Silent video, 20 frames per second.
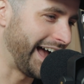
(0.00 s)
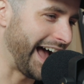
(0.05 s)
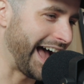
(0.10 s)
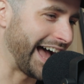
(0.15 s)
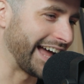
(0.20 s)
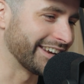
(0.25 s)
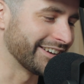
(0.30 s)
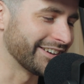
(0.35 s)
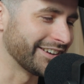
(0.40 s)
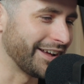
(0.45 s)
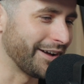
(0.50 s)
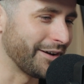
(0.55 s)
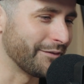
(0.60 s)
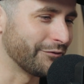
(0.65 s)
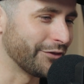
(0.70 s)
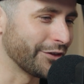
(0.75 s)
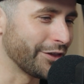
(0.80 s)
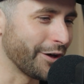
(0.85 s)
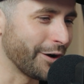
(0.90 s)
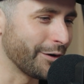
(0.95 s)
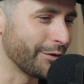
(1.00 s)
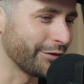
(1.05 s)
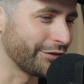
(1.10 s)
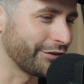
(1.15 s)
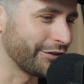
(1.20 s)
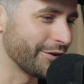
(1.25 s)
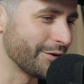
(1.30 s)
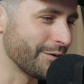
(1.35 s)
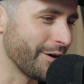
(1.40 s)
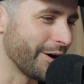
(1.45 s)
And for
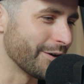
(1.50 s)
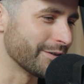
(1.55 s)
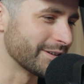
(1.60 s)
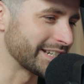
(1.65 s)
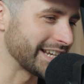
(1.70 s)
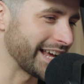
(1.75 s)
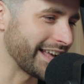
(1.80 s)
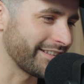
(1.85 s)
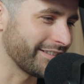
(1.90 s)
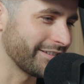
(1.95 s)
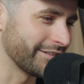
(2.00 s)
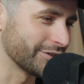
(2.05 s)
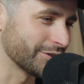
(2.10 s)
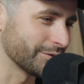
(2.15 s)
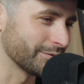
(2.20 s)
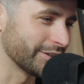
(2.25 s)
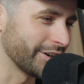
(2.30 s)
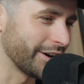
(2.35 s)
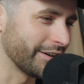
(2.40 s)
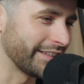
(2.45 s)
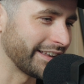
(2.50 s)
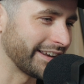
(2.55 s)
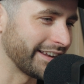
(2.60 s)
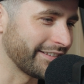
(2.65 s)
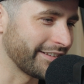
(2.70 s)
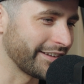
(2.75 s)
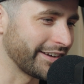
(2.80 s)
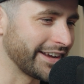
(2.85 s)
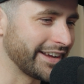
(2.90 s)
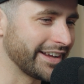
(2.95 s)
those who own Teslas, you'll know that
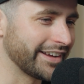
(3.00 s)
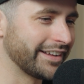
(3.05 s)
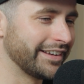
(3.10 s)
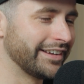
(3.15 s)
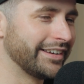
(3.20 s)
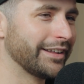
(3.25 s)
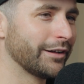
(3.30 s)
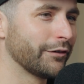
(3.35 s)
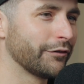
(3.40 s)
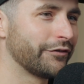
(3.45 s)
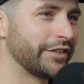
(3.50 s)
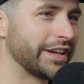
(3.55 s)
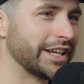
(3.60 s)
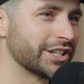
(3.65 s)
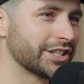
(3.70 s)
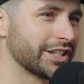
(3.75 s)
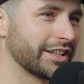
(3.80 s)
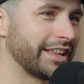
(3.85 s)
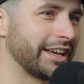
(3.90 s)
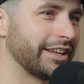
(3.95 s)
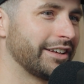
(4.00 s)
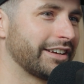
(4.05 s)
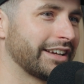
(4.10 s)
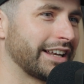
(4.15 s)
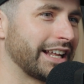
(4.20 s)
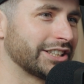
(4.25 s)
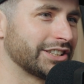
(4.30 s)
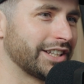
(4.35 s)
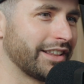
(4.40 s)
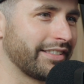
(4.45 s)
there's a little feature that you
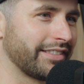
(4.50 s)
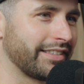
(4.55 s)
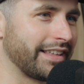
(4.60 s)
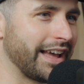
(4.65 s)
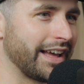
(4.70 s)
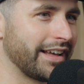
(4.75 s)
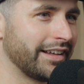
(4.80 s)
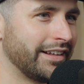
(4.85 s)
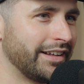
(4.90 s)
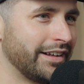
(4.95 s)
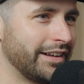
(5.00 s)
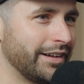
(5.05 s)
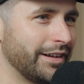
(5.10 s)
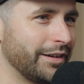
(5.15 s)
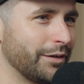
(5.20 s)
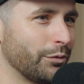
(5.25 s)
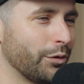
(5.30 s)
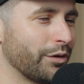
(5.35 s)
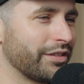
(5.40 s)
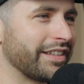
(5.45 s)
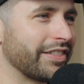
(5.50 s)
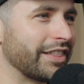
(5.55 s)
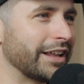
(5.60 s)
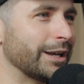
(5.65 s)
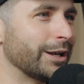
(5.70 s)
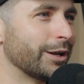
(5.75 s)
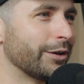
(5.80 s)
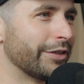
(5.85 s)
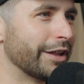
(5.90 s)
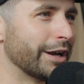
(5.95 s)
can actually set. What is it?
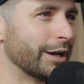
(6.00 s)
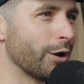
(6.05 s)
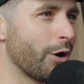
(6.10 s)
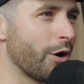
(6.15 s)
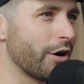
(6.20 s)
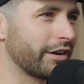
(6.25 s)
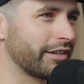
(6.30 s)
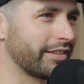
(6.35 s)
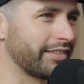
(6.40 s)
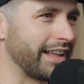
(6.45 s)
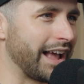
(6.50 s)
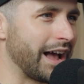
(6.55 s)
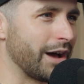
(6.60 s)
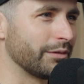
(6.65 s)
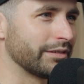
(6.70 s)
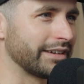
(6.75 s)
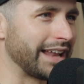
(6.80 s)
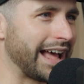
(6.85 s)
The lock sound.